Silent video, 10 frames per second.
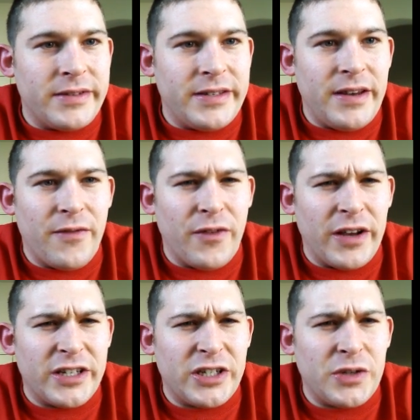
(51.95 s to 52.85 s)
different
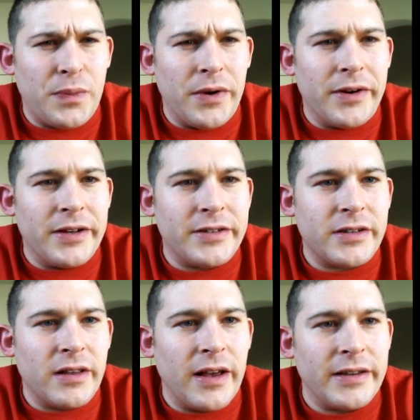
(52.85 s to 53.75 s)
experience
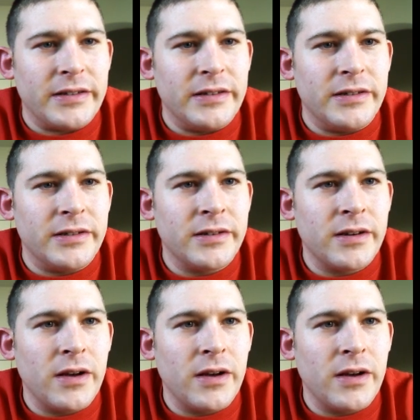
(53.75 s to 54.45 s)
classes?